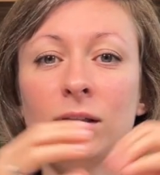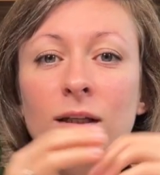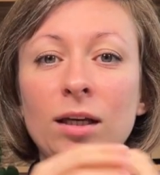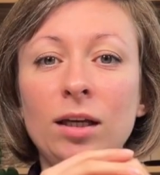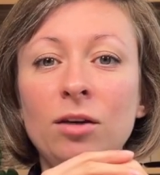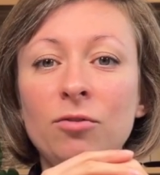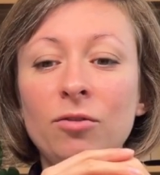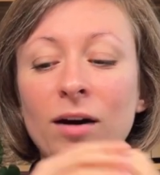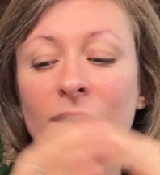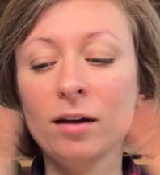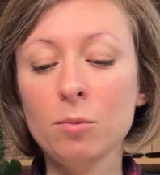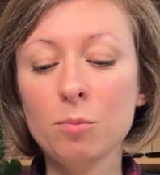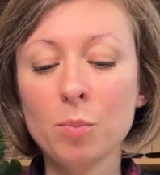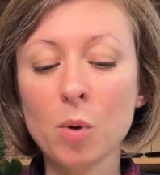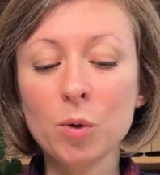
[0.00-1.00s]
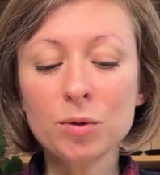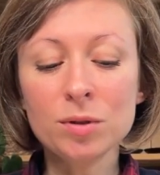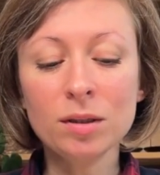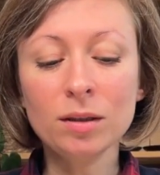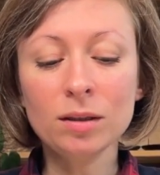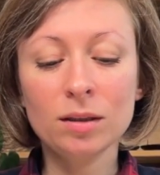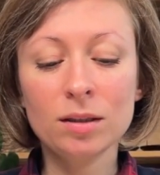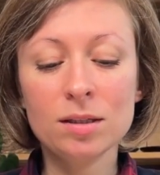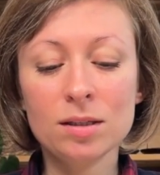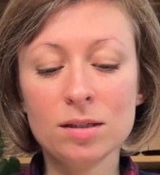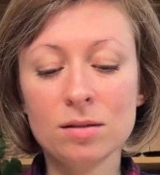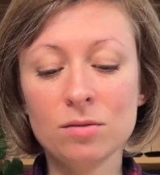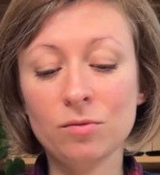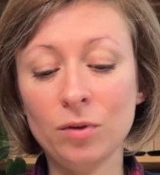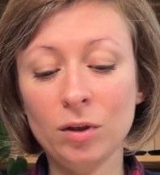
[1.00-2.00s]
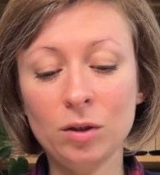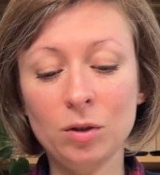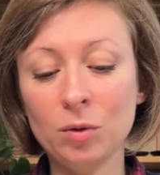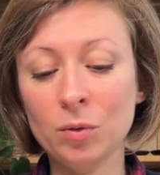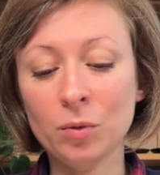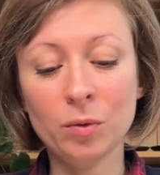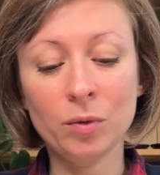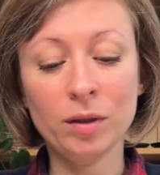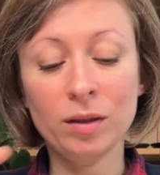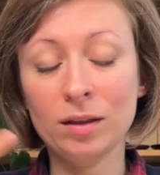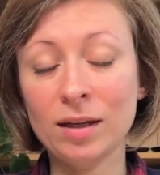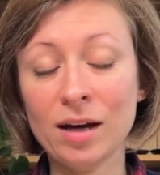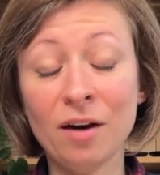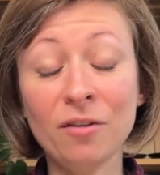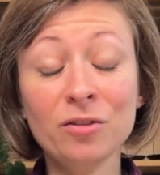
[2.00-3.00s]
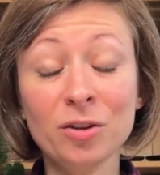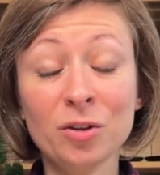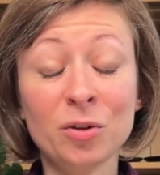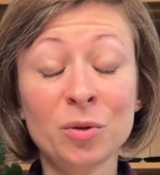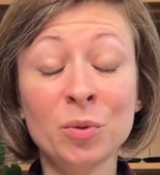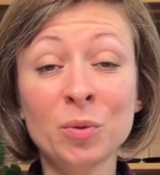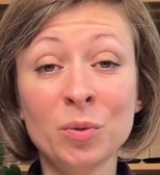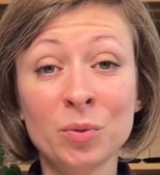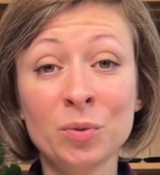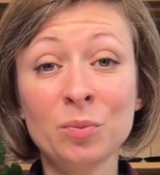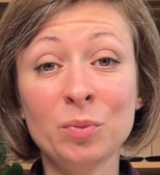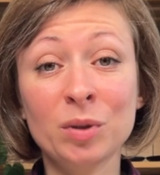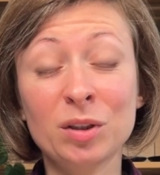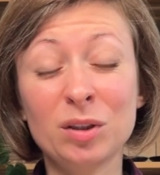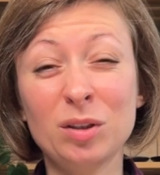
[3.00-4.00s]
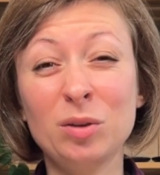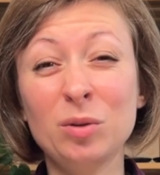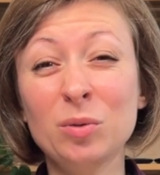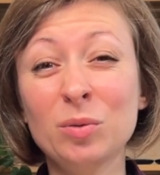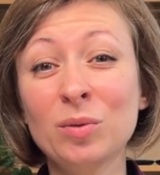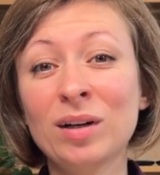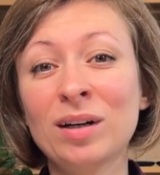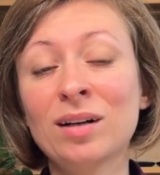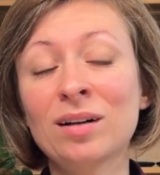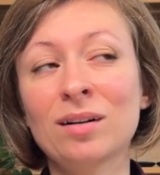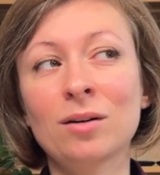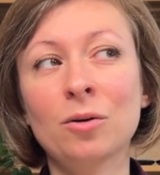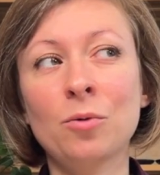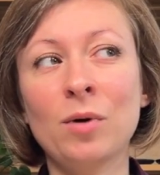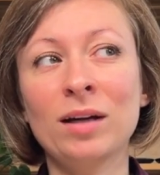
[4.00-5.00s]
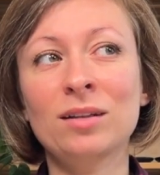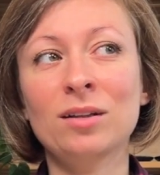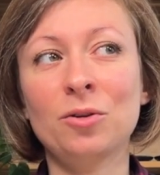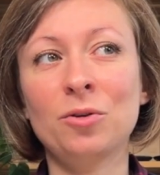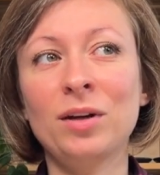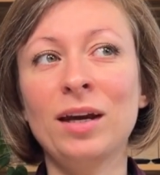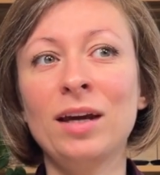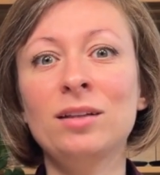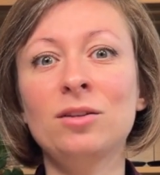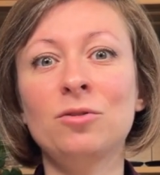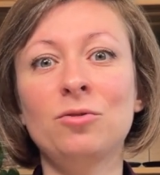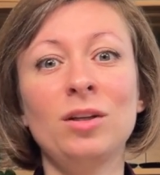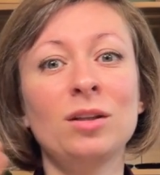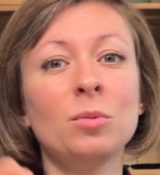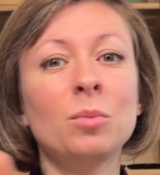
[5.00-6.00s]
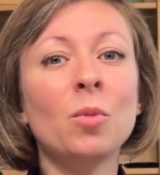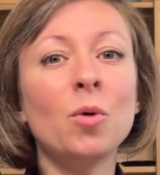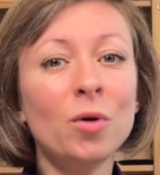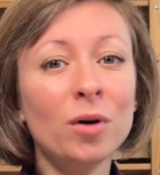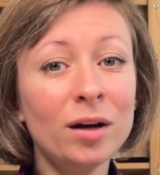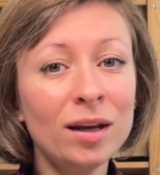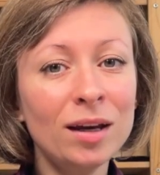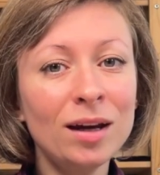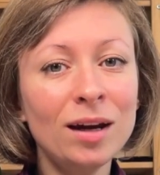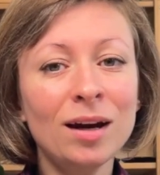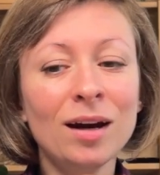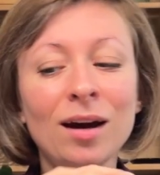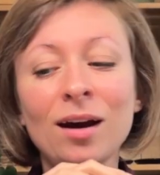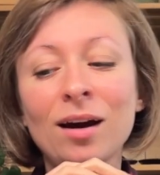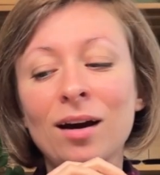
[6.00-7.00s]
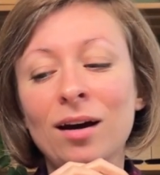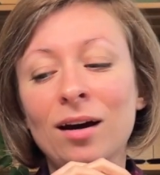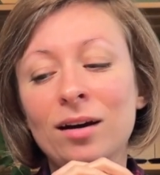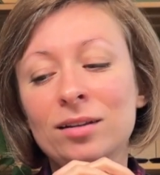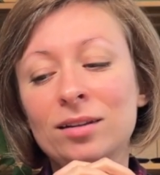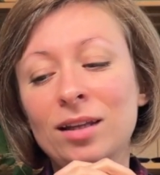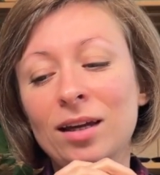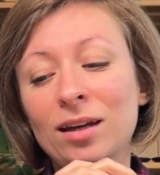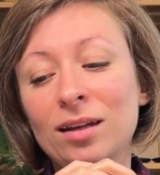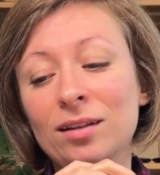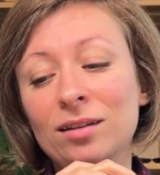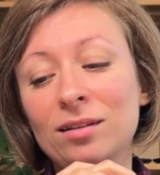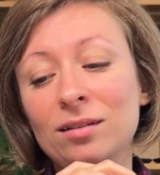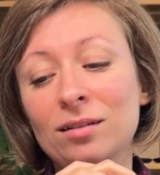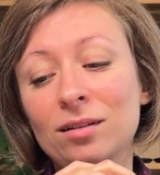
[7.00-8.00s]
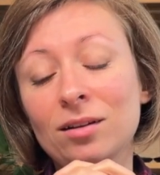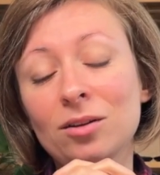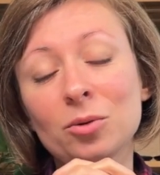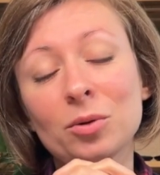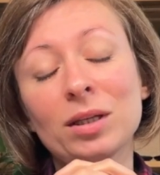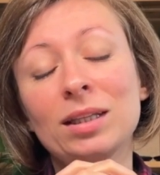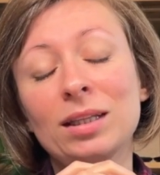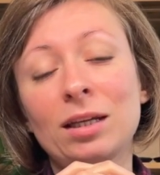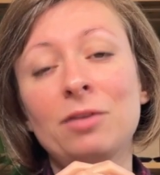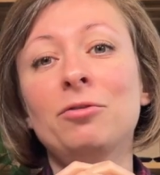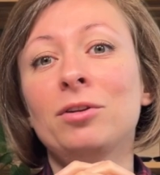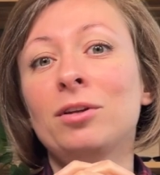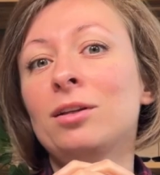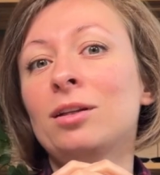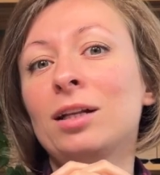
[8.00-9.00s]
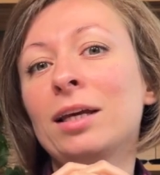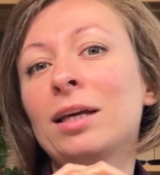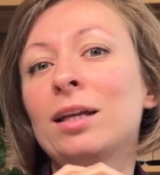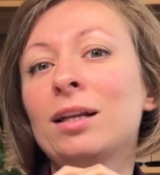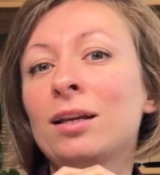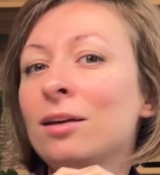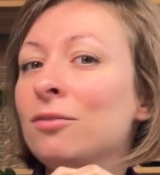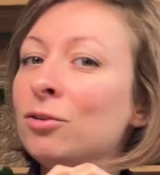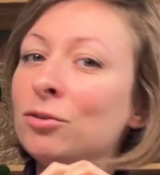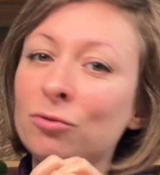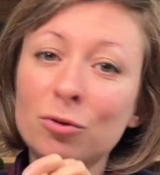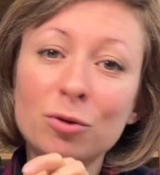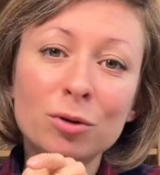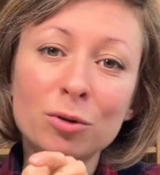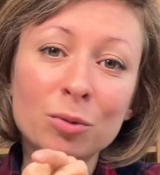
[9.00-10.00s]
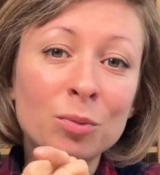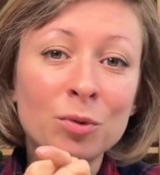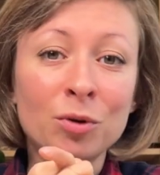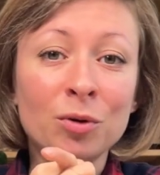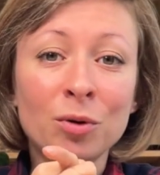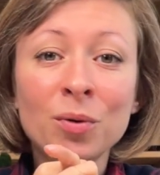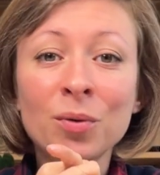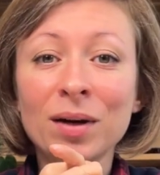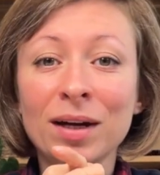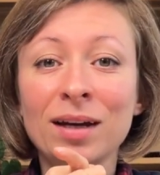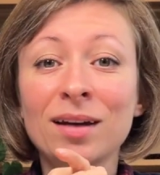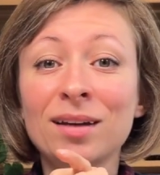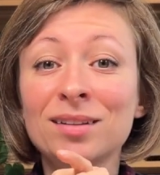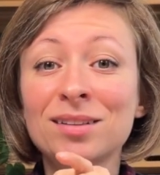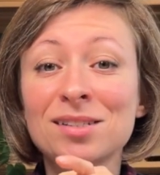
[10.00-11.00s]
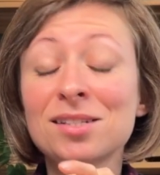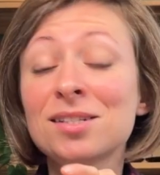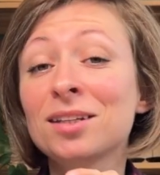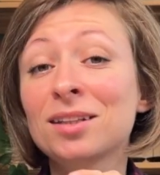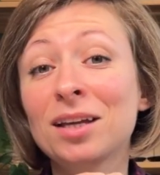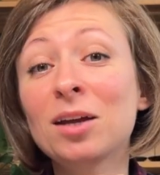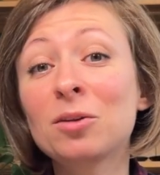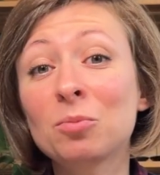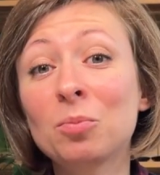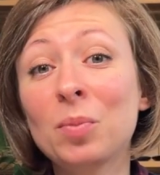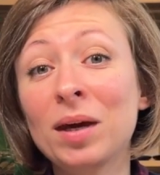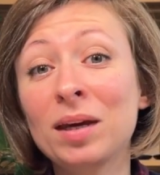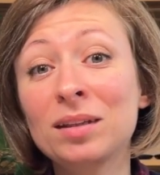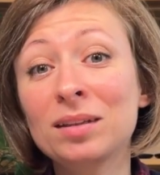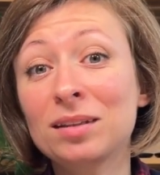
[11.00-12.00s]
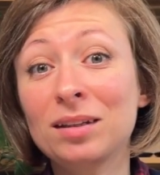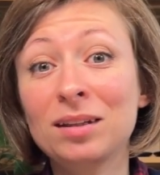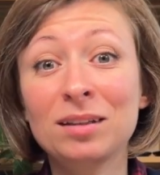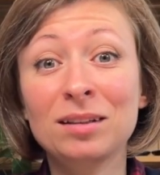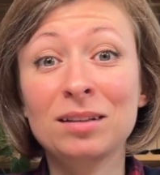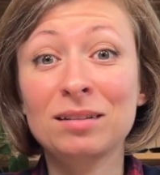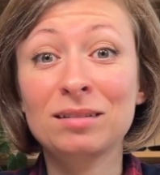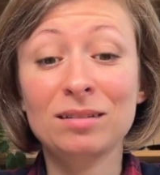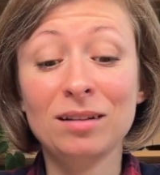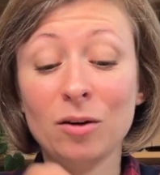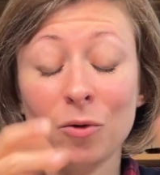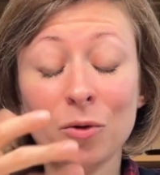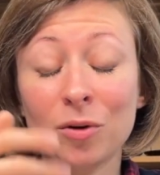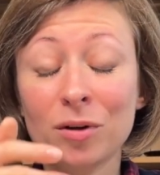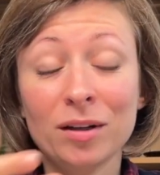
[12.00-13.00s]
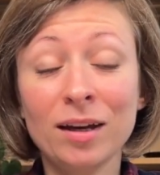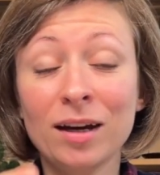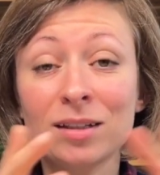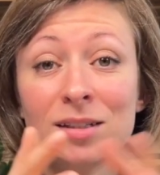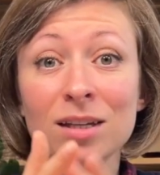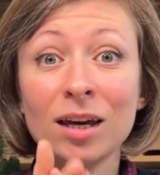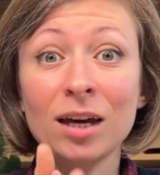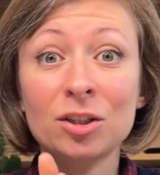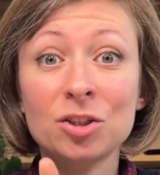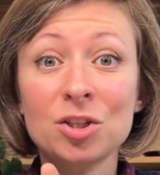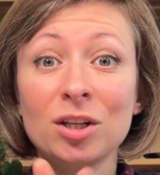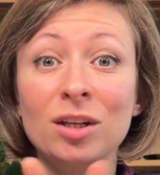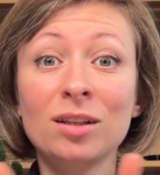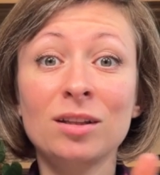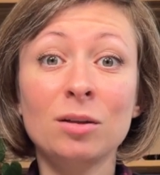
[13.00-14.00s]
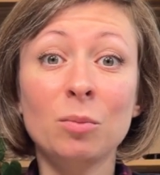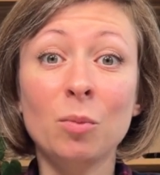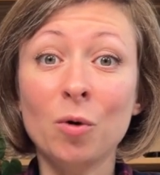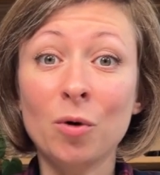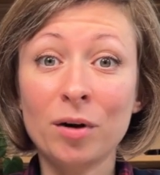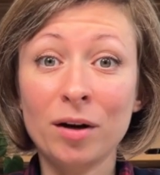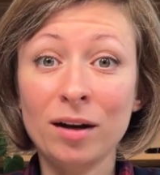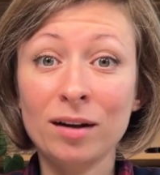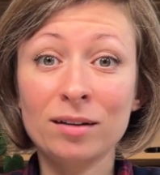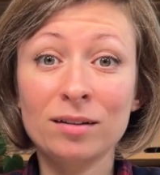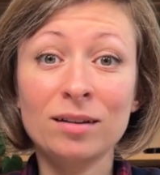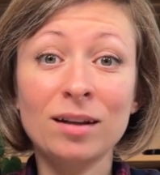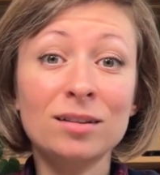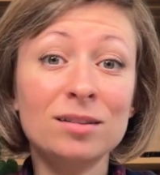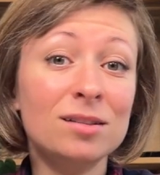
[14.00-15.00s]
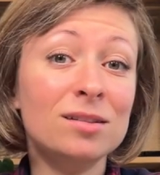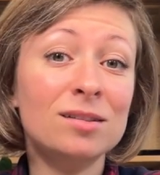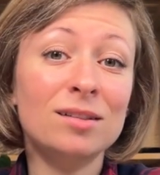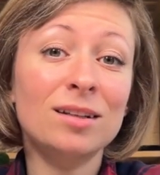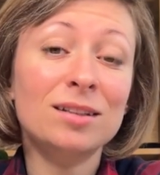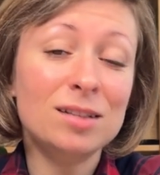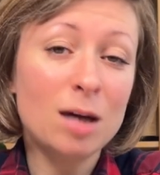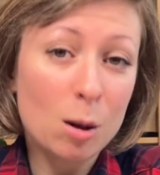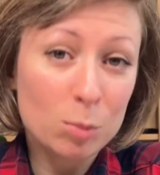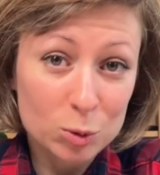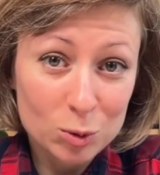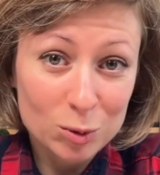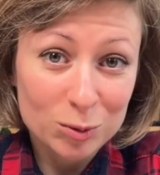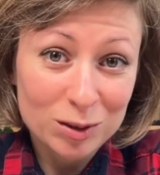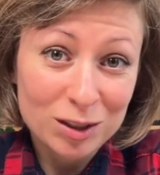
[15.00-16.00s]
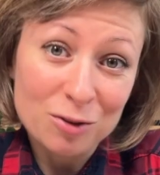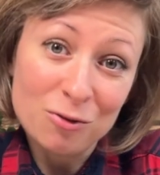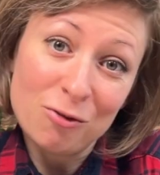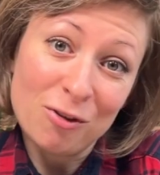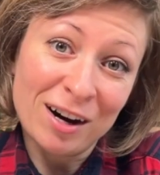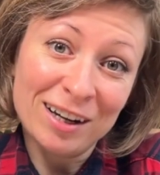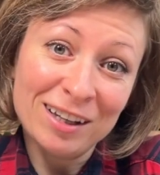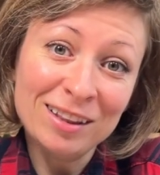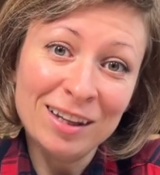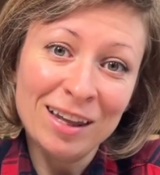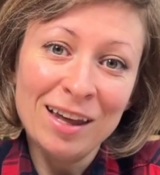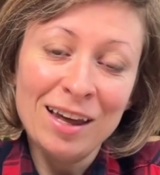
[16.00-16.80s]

if I am posting this video in the afternoon, but you are quite creative in the morning, then you can definitely leave it for tomorrow and sit and paint in, or sketch in the morning. That's absolutely fine.